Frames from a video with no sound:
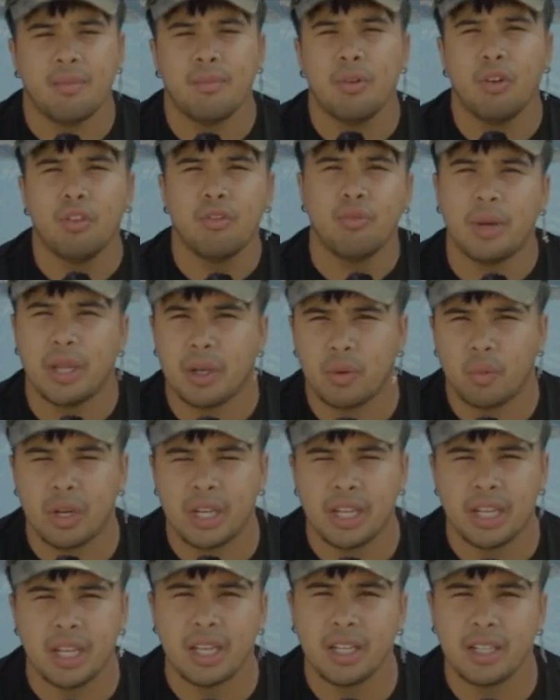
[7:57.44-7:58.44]
movement we
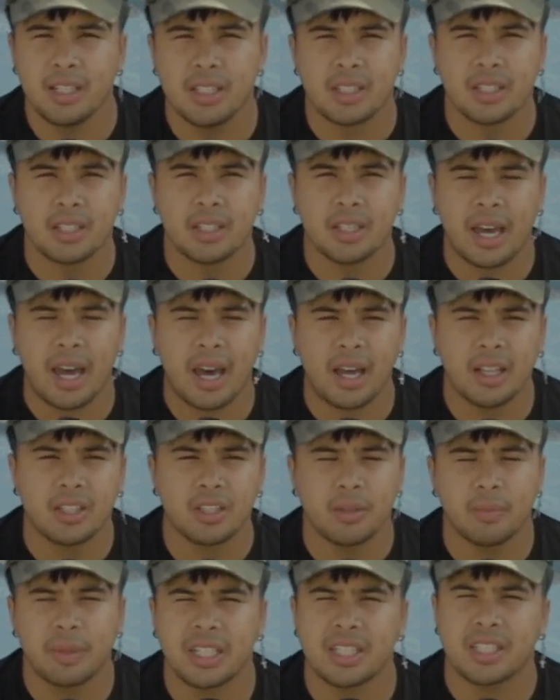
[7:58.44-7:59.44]
needed to add
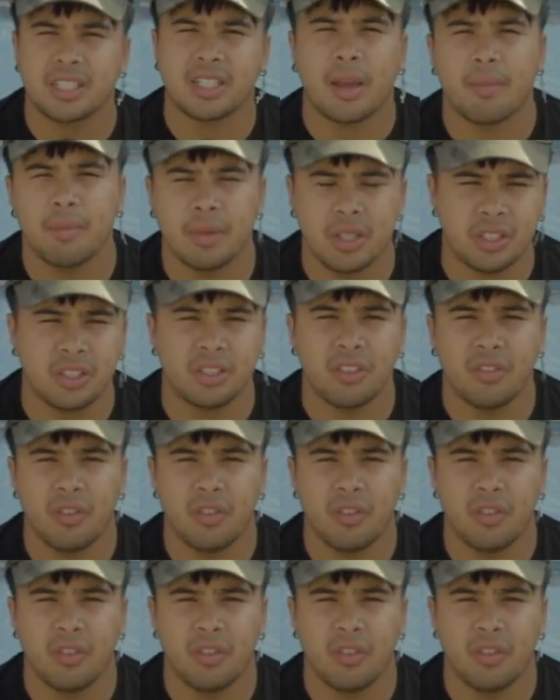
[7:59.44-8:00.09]
some excitement to the